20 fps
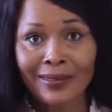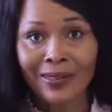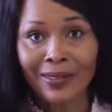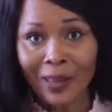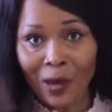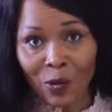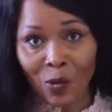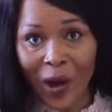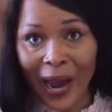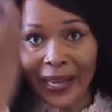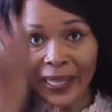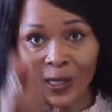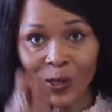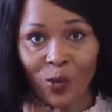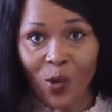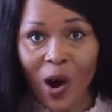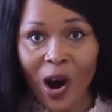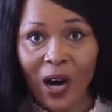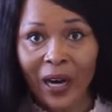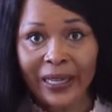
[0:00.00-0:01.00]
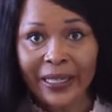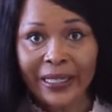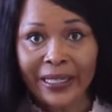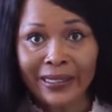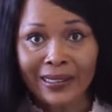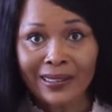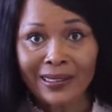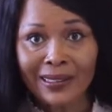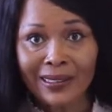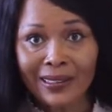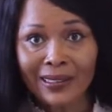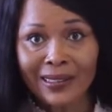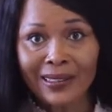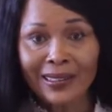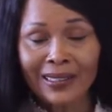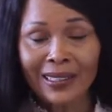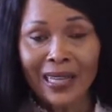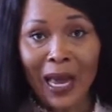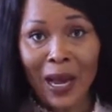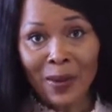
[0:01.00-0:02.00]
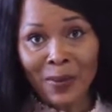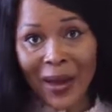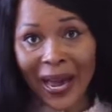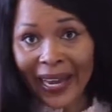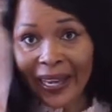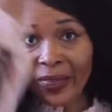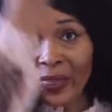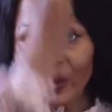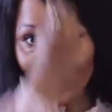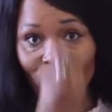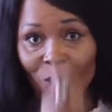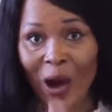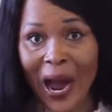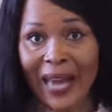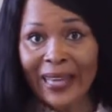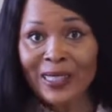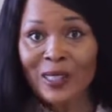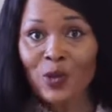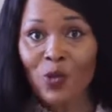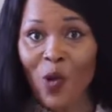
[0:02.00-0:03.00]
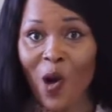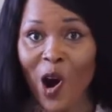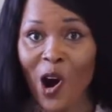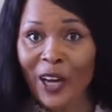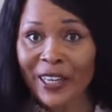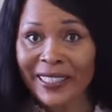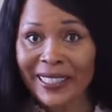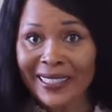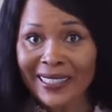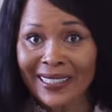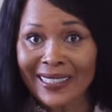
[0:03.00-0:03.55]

the wise one? Am I the wise one?